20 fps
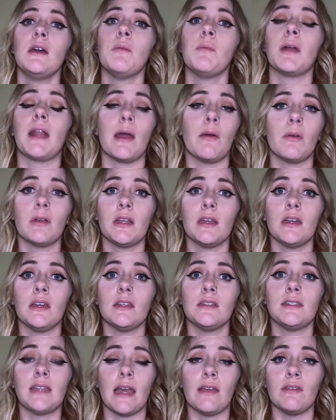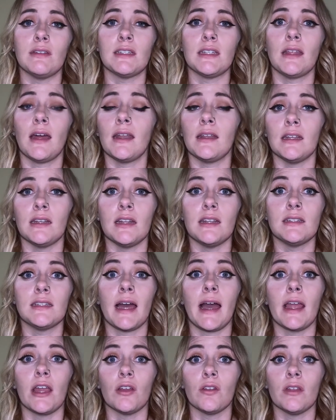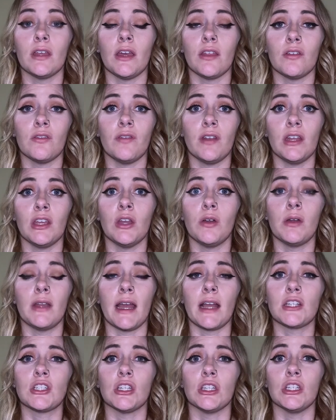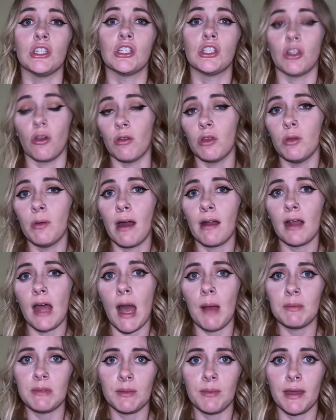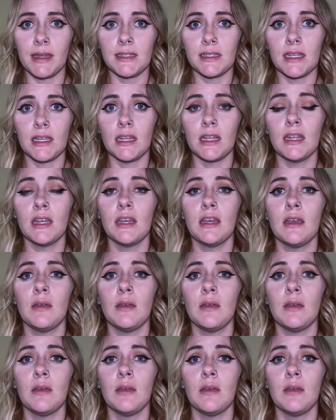But I want to dive into that in an entirely other video and actually show you how to optimize it,